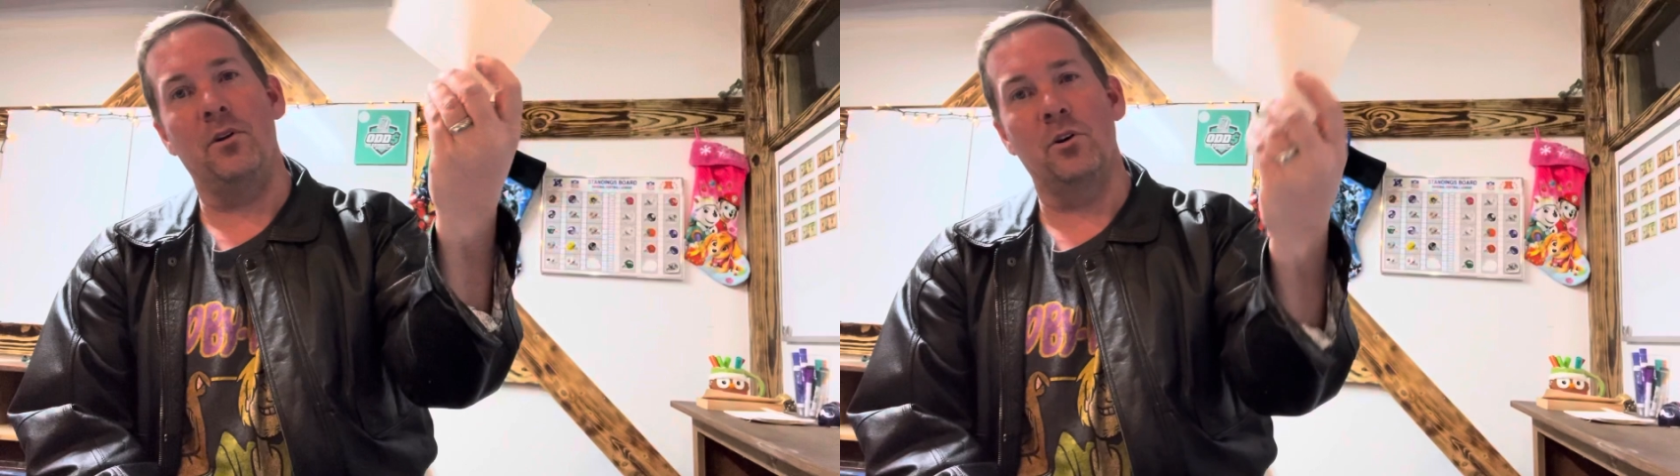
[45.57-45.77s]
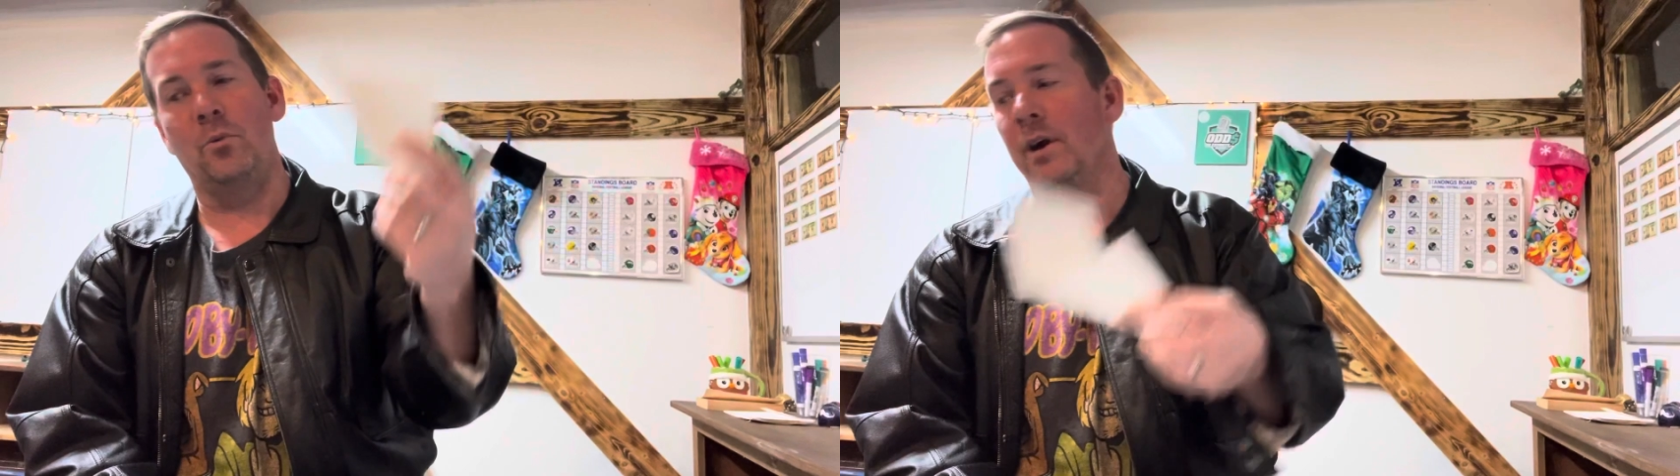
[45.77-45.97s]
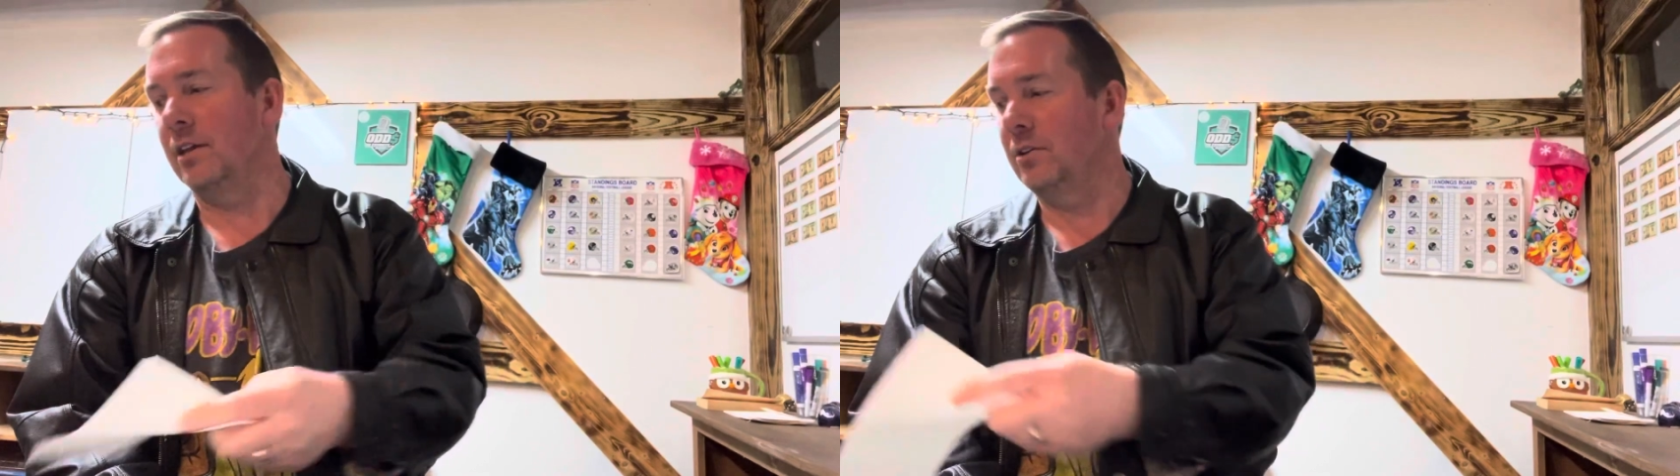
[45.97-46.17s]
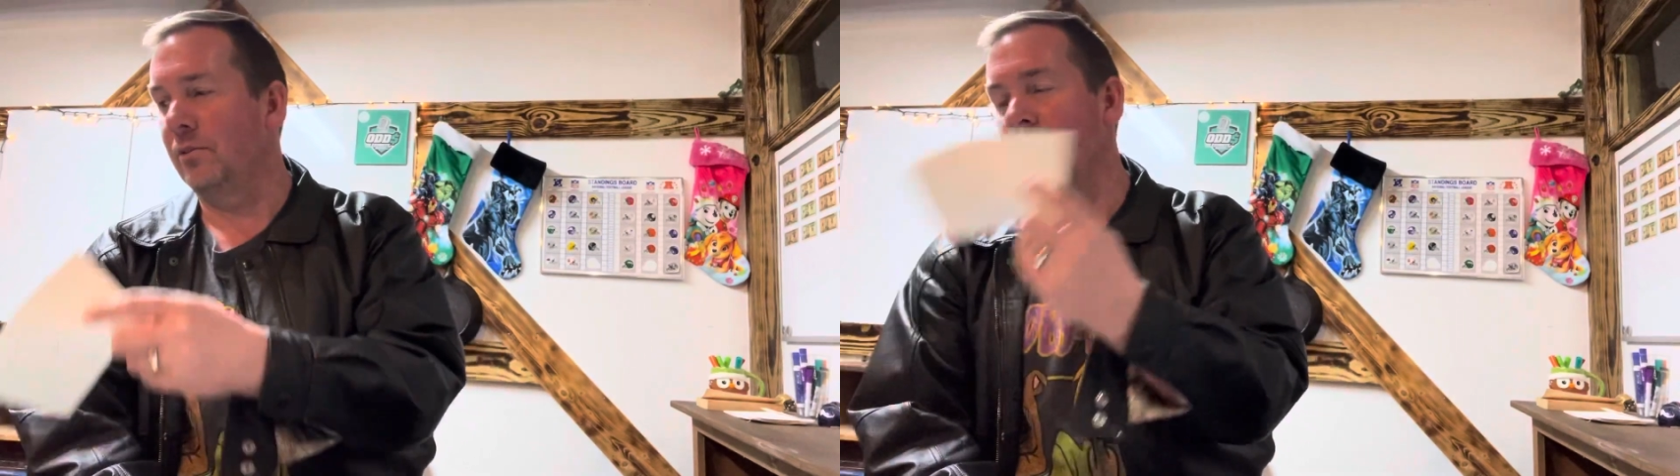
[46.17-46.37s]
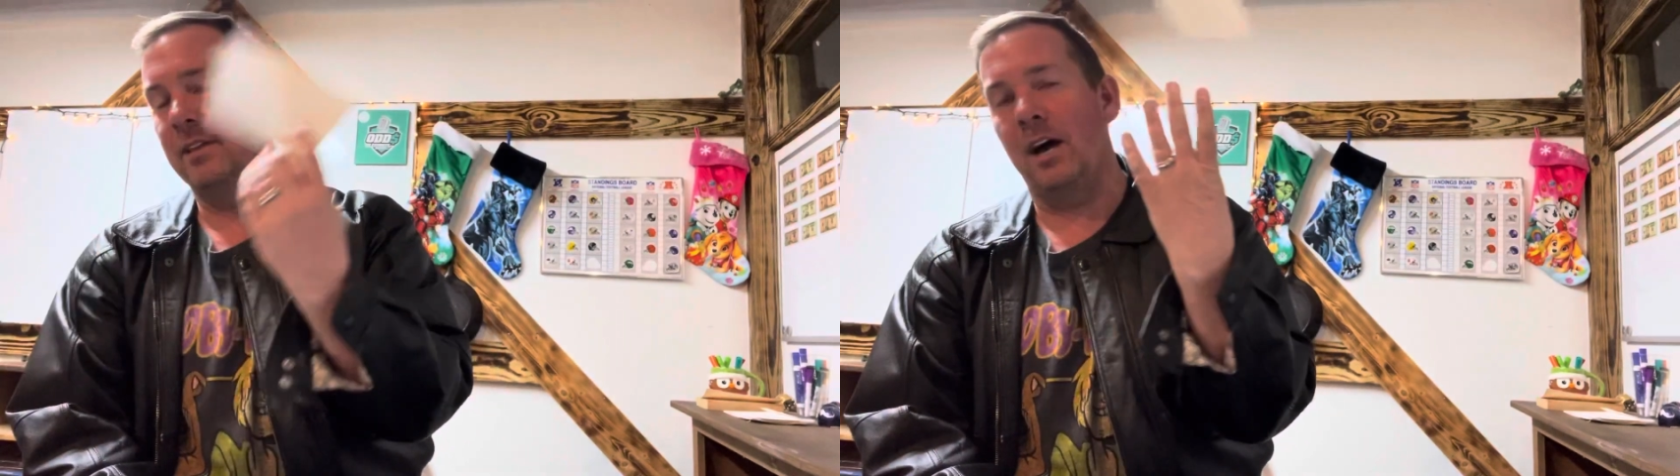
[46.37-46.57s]
Oh, no, wait, don't
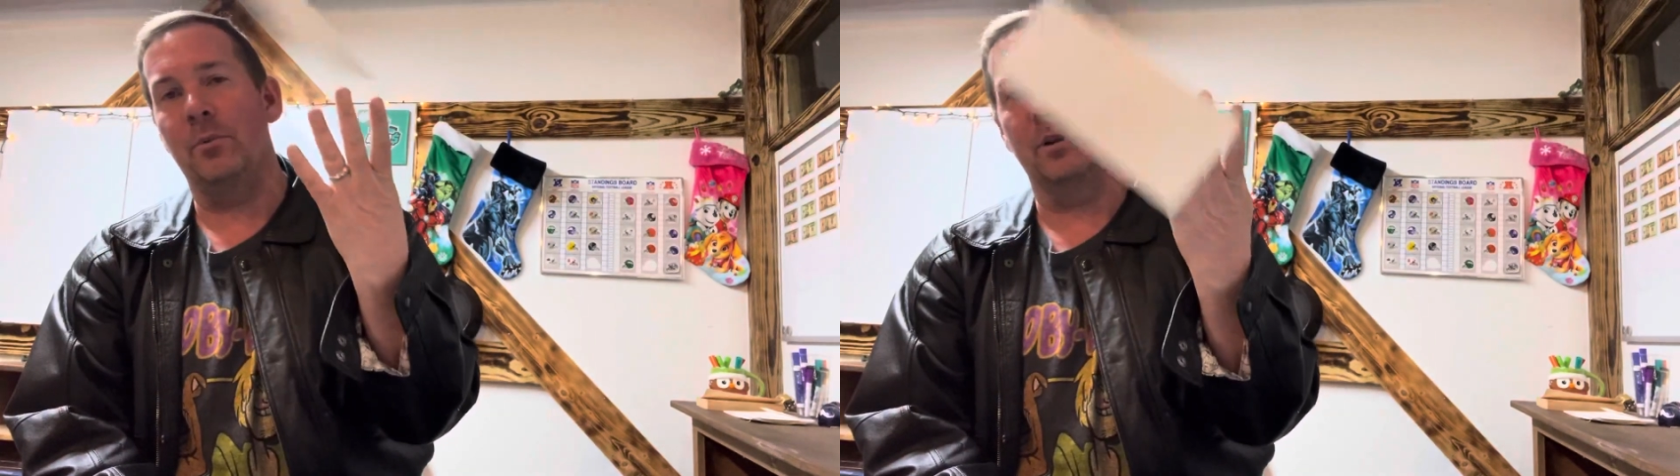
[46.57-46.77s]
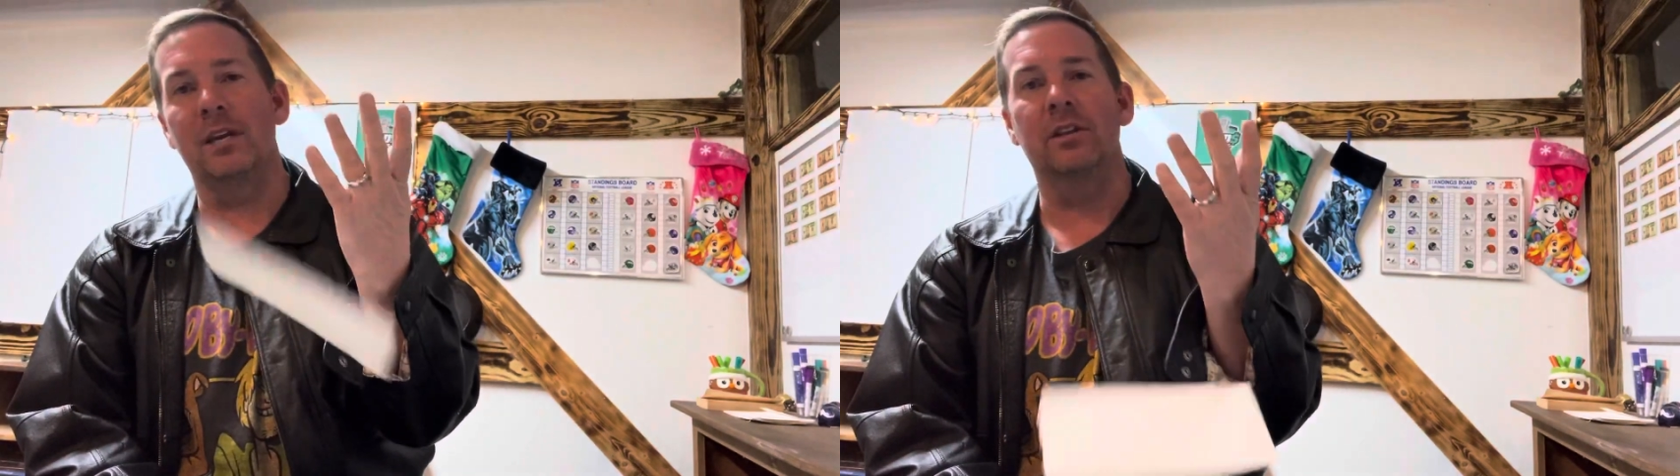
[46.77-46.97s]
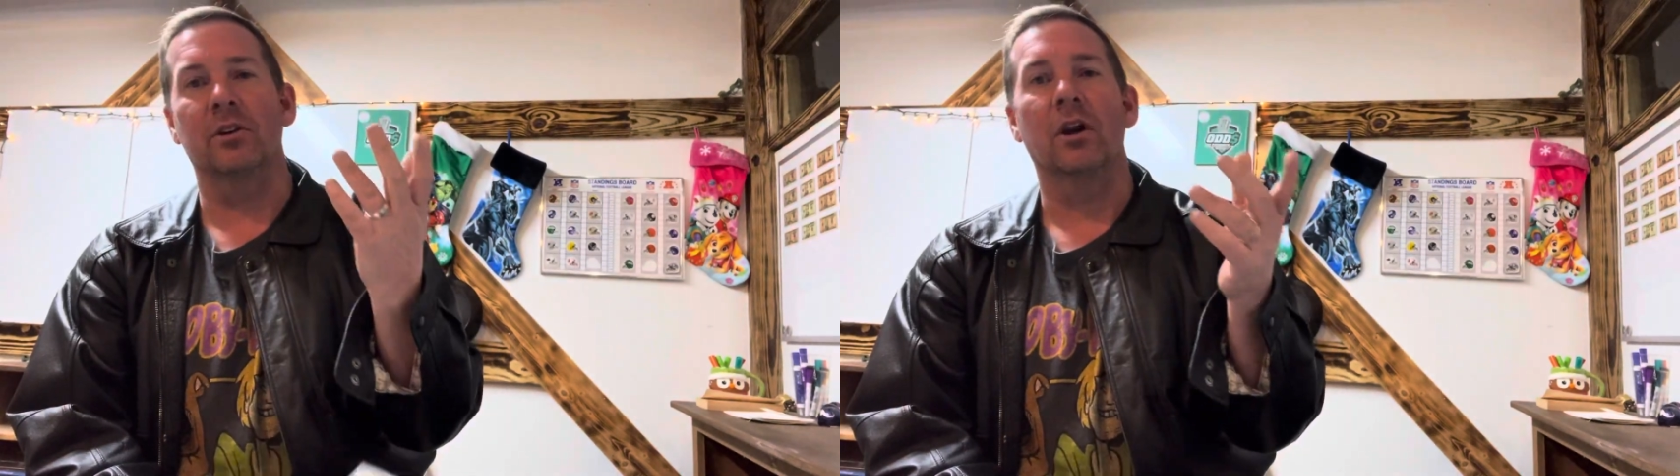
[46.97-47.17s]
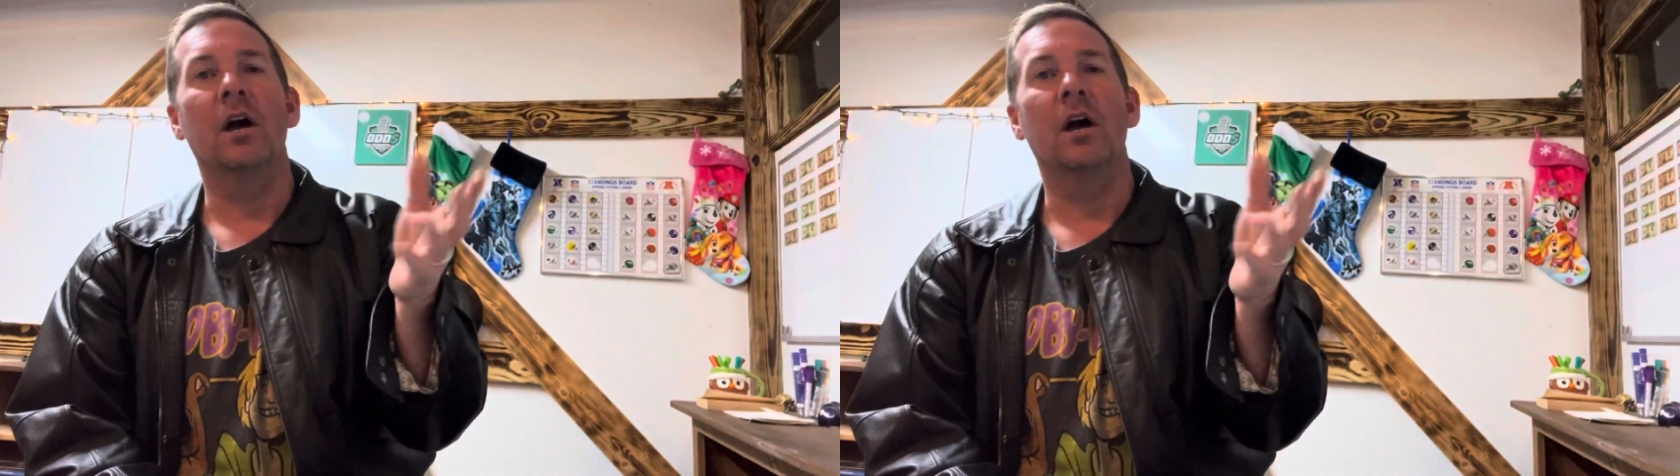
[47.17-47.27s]
need that one either.